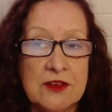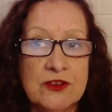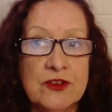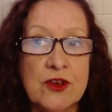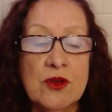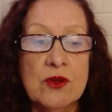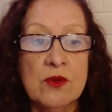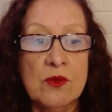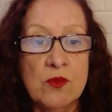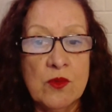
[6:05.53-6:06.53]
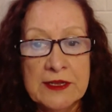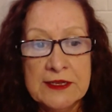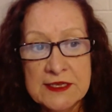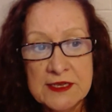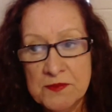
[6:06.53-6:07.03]
So when
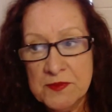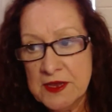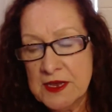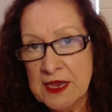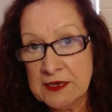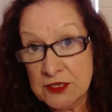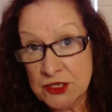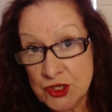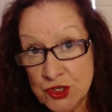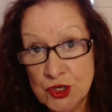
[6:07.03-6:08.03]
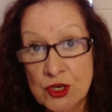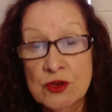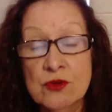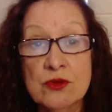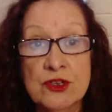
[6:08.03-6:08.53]
something
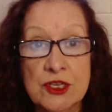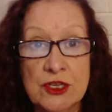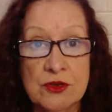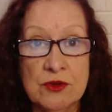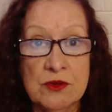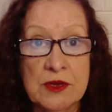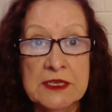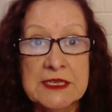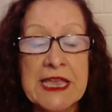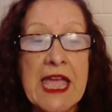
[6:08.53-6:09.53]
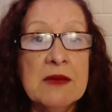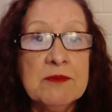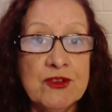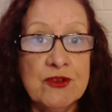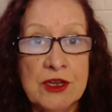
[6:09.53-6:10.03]
external to you is
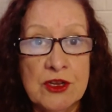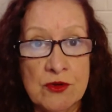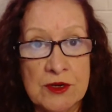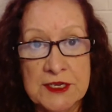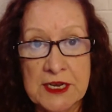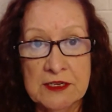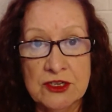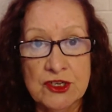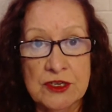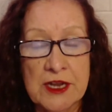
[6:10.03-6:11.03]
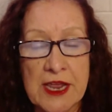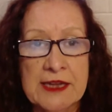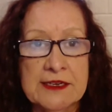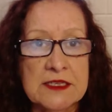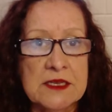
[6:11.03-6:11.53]
capturing your attention
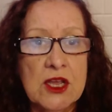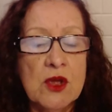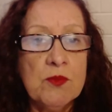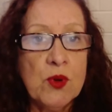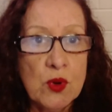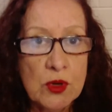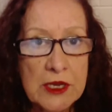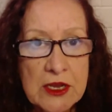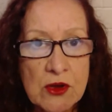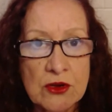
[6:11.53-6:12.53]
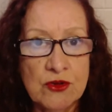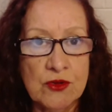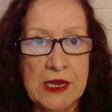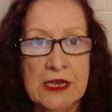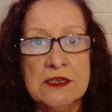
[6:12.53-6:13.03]
and it's pulling on
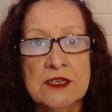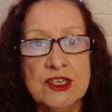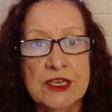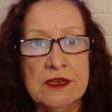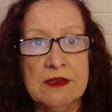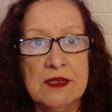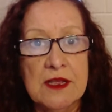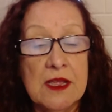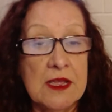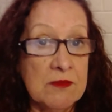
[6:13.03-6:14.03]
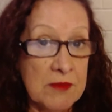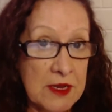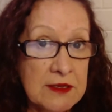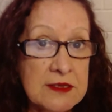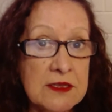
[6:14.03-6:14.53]
your energy, it
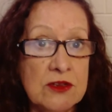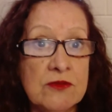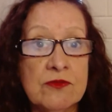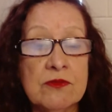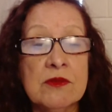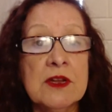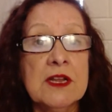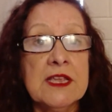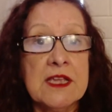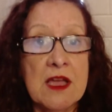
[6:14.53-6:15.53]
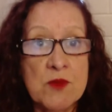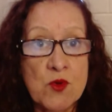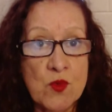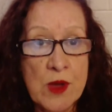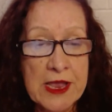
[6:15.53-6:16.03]
means that you've really come
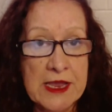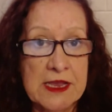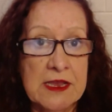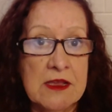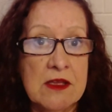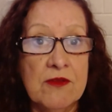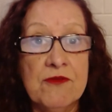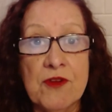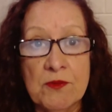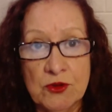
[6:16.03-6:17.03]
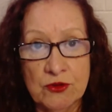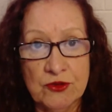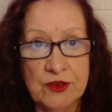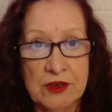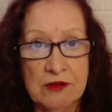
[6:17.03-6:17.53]
away from
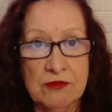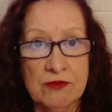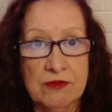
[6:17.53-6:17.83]
yourself.